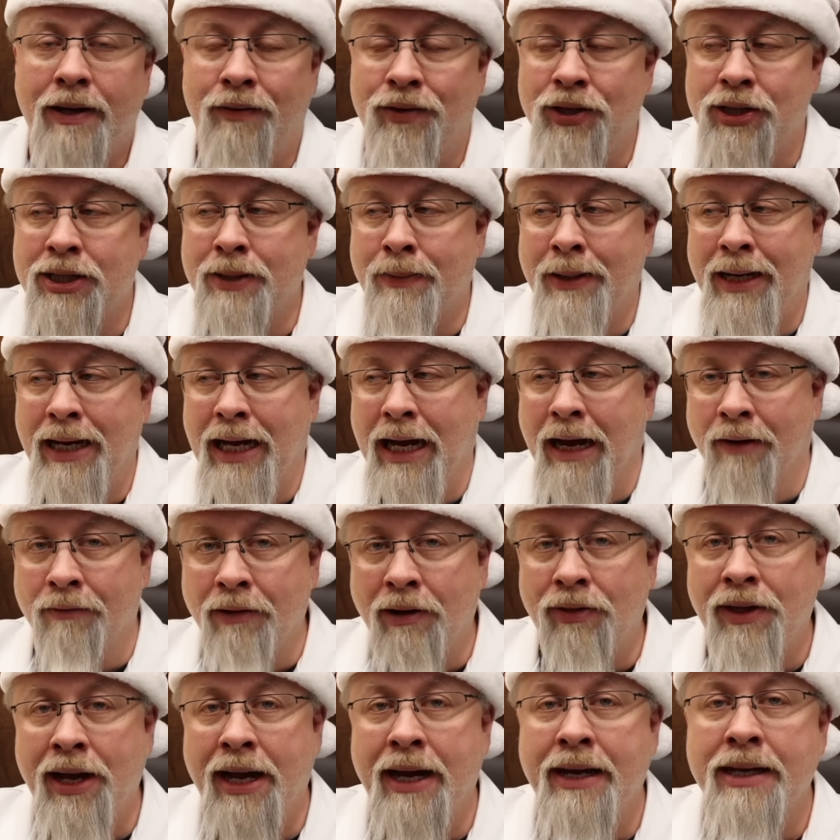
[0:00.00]
just about
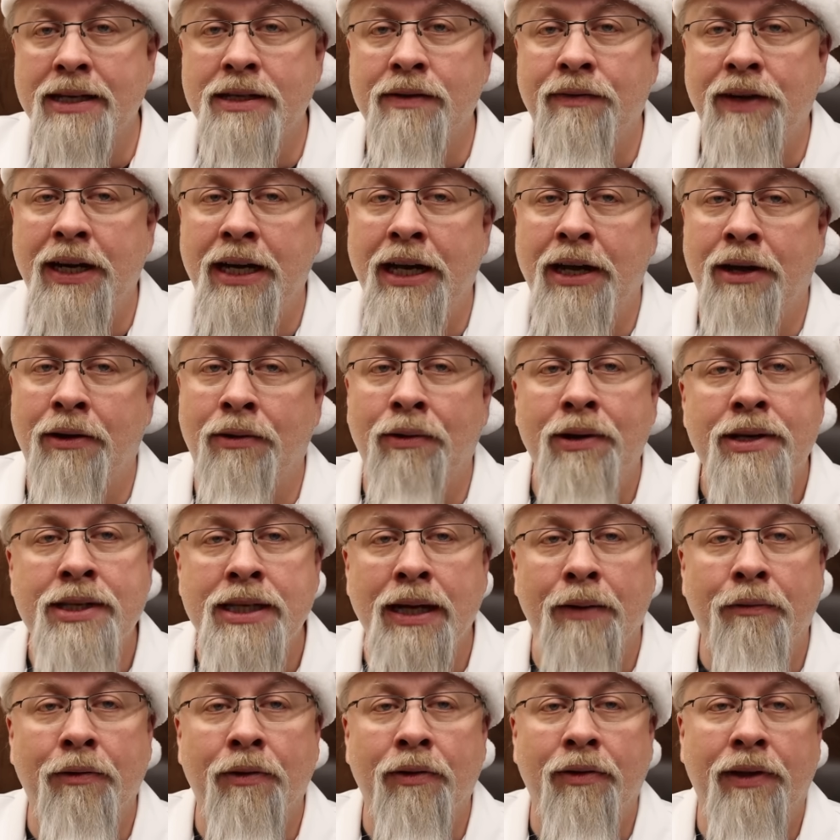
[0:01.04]
everything in this video
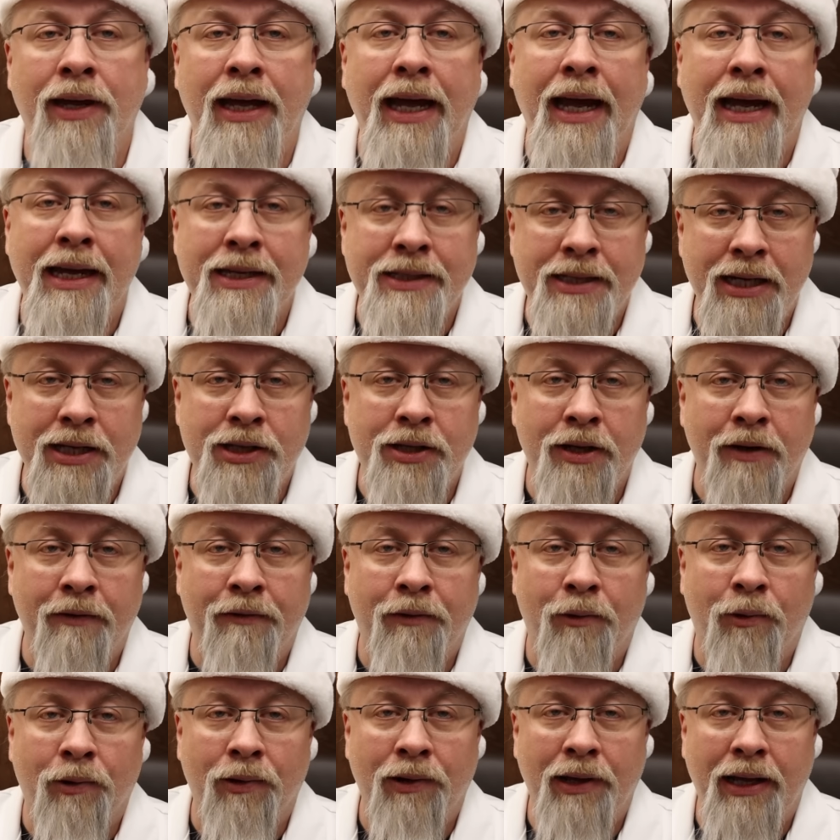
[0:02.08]
except for the
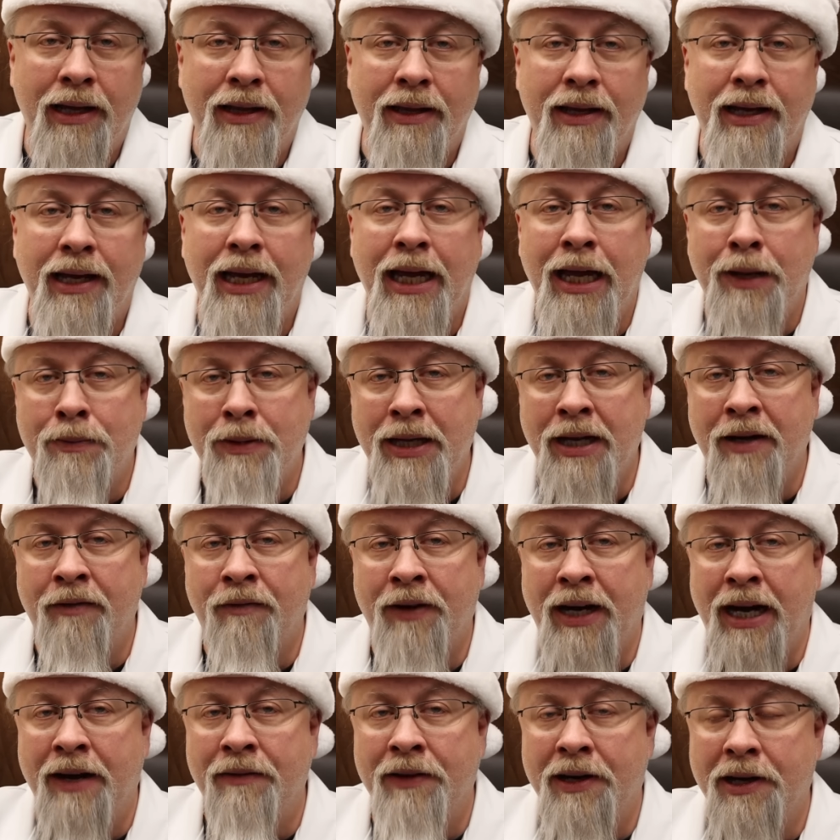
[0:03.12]
AC240, the
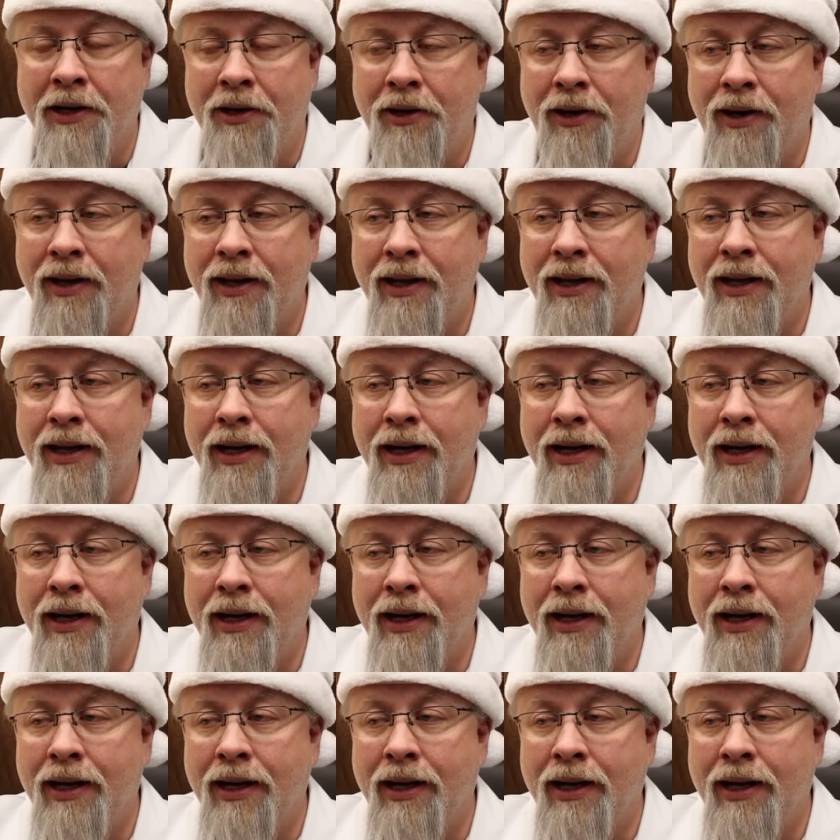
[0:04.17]
EP500,